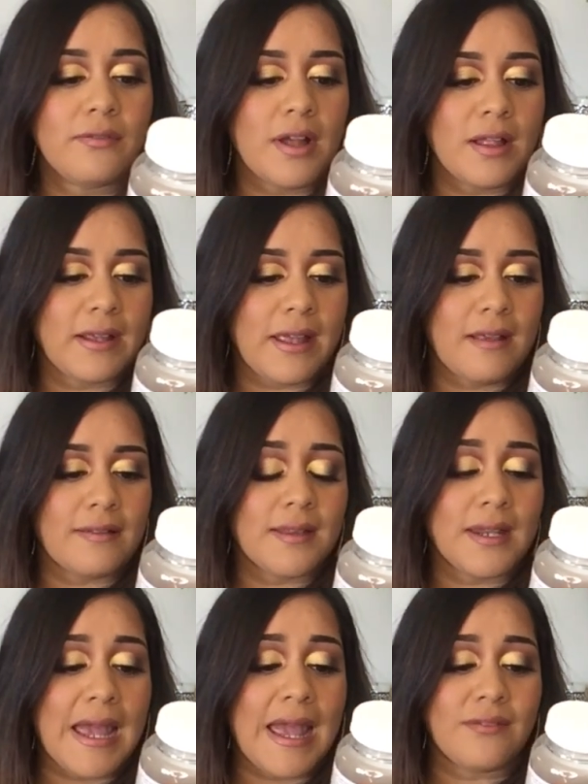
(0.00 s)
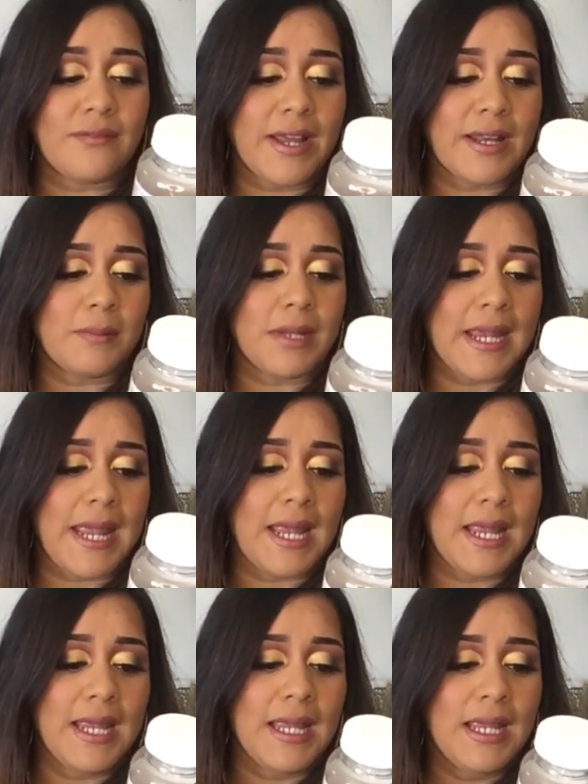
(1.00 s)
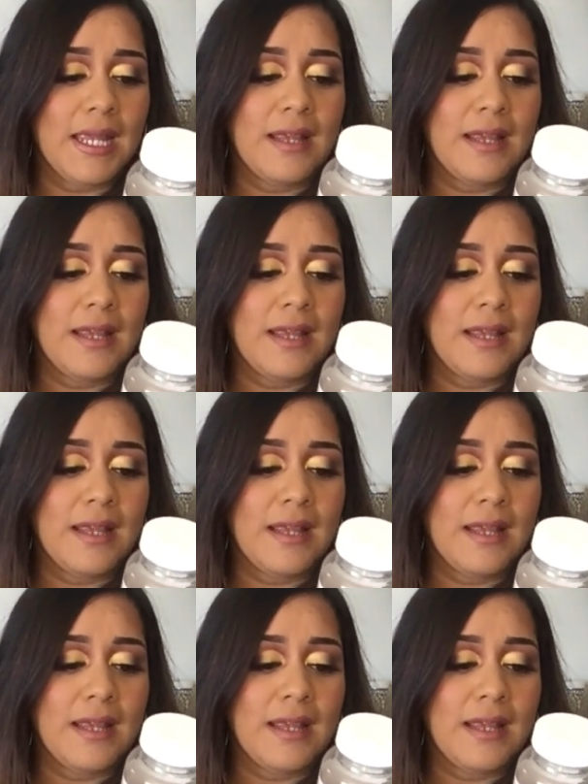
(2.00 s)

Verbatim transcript: folic acid, and vitamin A.